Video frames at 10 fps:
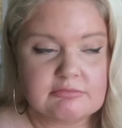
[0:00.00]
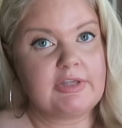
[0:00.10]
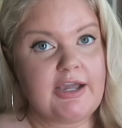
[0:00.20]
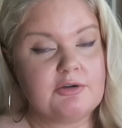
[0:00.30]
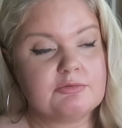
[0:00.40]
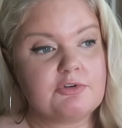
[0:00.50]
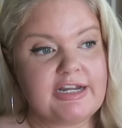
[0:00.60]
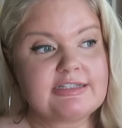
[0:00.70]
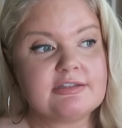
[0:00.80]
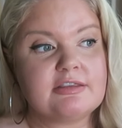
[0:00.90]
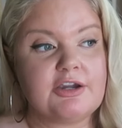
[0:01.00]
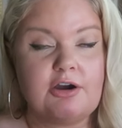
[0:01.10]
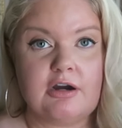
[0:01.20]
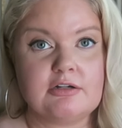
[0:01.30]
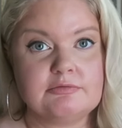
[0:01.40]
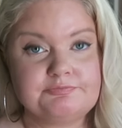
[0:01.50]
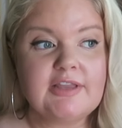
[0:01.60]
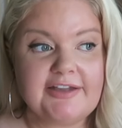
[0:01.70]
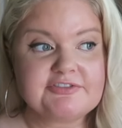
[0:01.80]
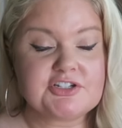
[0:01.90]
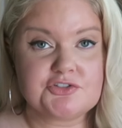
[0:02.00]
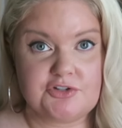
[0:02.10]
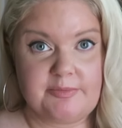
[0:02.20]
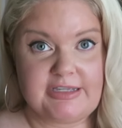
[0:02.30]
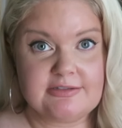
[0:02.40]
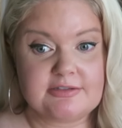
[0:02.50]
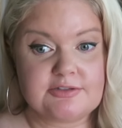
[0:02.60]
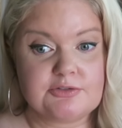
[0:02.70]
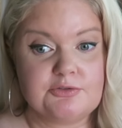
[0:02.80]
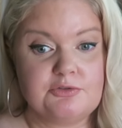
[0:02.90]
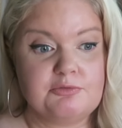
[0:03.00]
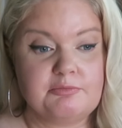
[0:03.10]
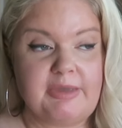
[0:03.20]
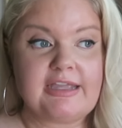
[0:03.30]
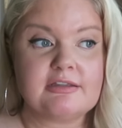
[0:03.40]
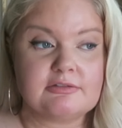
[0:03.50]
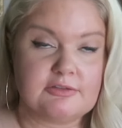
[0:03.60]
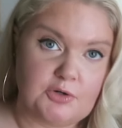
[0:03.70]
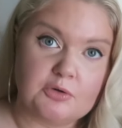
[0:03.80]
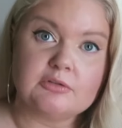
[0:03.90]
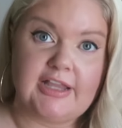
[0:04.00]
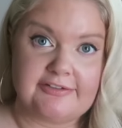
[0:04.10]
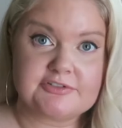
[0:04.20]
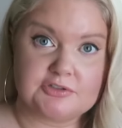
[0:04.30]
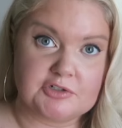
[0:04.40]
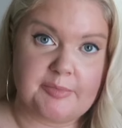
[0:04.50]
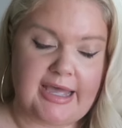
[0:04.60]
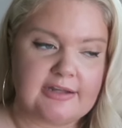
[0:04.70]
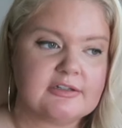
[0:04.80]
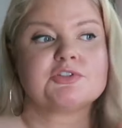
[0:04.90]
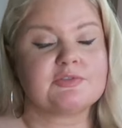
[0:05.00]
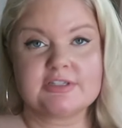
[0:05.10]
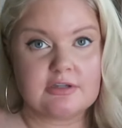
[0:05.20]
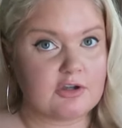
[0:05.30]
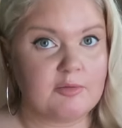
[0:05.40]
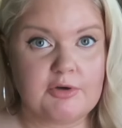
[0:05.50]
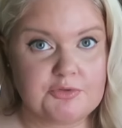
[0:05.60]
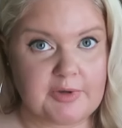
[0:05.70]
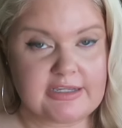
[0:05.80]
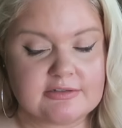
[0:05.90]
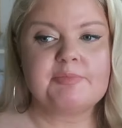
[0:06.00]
Now, granted, there are left extremists who make the whole left look bad, so this can go both ways.